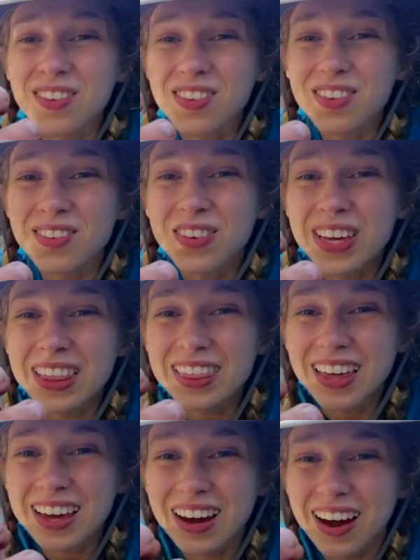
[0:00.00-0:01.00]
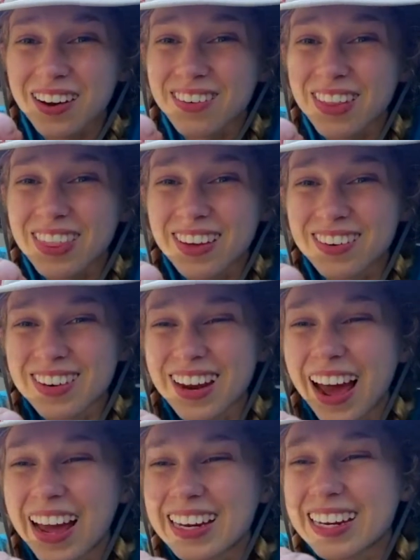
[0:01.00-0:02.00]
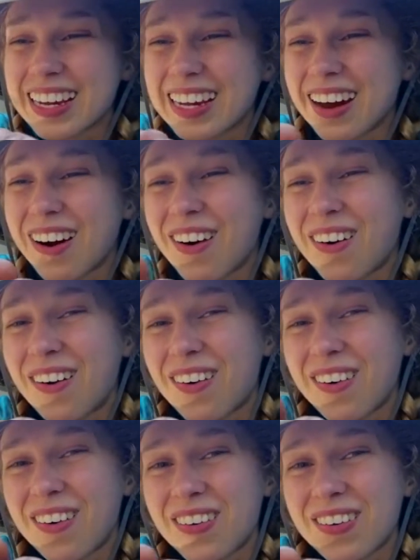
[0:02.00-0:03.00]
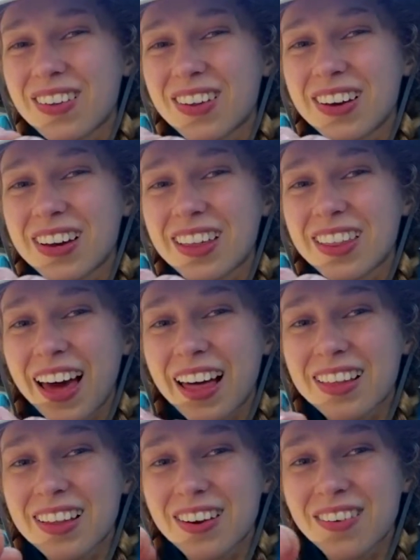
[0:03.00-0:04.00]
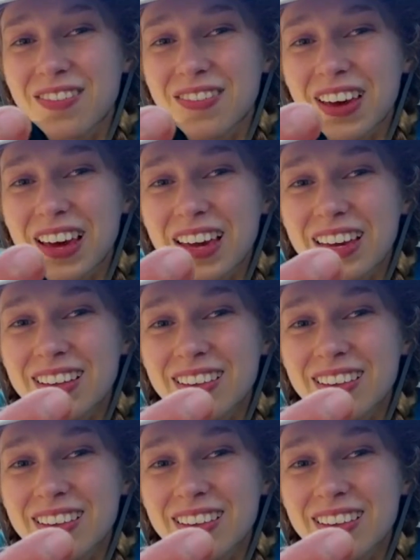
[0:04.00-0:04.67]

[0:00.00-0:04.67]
sweet they are when they're tiny. Oh, look at that little face.